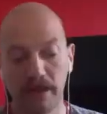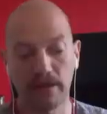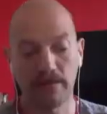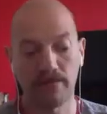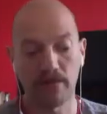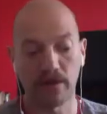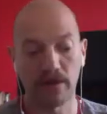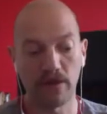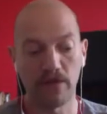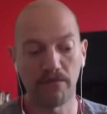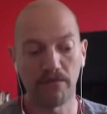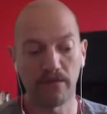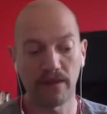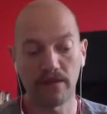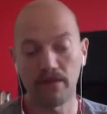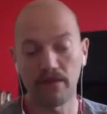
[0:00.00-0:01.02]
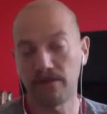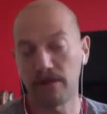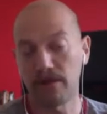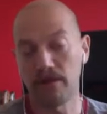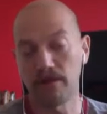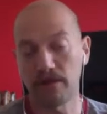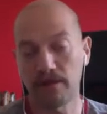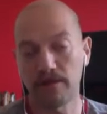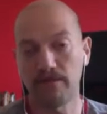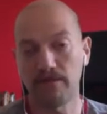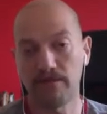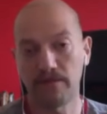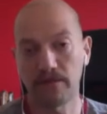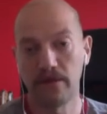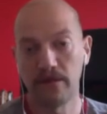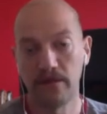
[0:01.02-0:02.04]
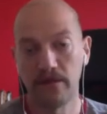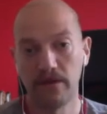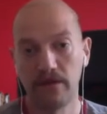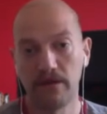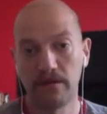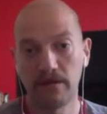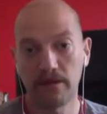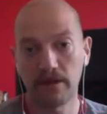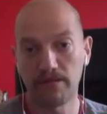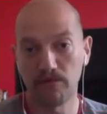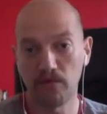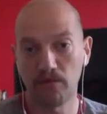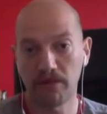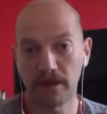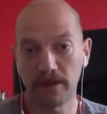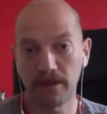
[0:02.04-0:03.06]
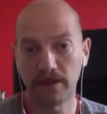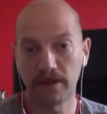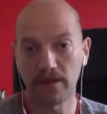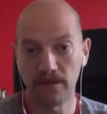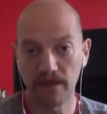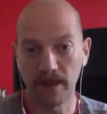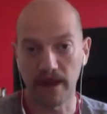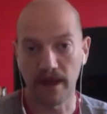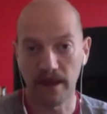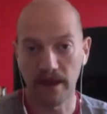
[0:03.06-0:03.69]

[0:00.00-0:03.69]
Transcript: for example, there's often lots of small presses on there.